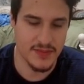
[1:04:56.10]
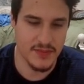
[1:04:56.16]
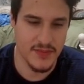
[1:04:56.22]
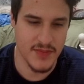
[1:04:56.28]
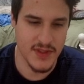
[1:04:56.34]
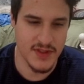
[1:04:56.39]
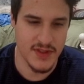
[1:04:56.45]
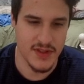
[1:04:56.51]

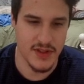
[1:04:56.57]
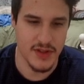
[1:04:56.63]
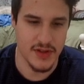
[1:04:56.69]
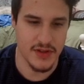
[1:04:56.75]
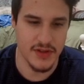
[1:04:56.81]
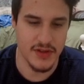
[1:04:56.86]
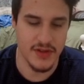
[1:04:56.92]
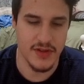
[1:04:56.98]

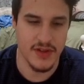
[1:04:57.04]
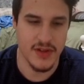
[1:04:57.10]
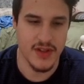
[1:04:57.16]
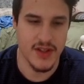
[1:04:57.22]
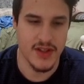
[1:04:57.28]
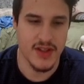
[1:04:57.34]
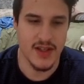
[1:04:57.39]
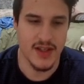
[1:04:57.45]
So,
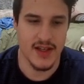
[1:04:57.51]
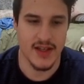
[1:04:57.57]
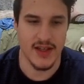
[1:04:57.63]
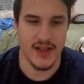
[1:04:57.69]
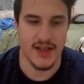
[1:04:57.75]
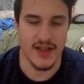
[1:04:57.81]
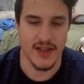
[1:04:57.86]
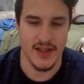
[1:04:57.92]

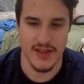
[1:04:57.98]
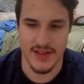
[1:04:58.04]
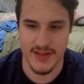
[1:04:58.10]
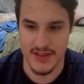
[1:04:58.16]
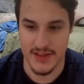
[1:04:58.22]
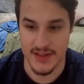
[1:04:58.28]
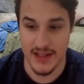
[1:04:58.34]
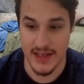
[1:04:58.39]

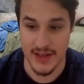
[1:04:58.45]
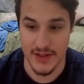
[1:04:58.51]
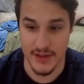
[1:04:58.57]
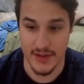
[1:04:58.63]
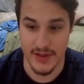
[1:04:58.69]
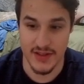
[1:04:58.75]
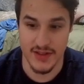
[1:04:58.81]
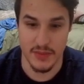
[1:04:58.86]
yeah,
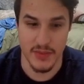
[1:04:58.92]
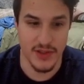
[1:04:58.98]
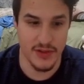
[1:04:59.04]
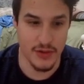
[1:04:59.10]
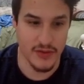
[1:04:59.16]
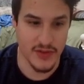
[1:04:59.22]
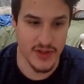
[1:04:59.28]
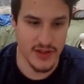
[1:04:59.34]
you get to meet
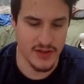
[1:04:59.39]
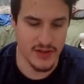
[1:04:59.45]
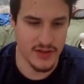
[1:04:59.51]
Grovyle.